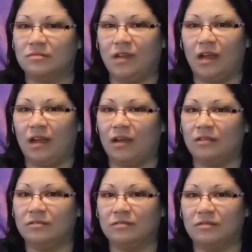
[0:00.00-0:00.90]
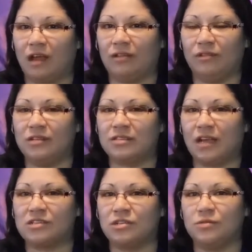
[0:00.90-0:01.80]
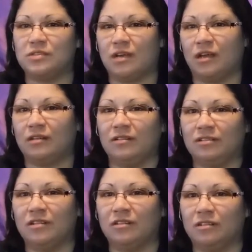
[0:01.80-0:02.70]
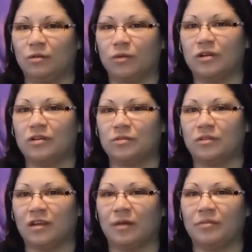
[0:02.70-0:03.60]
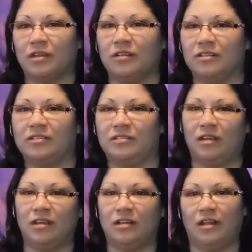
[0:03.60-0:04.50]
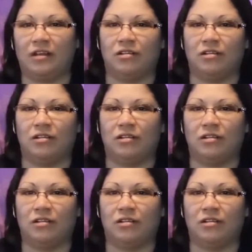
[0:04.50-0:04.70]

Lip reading: Yeah. I actually was like listening to the words one time instead of just singing it like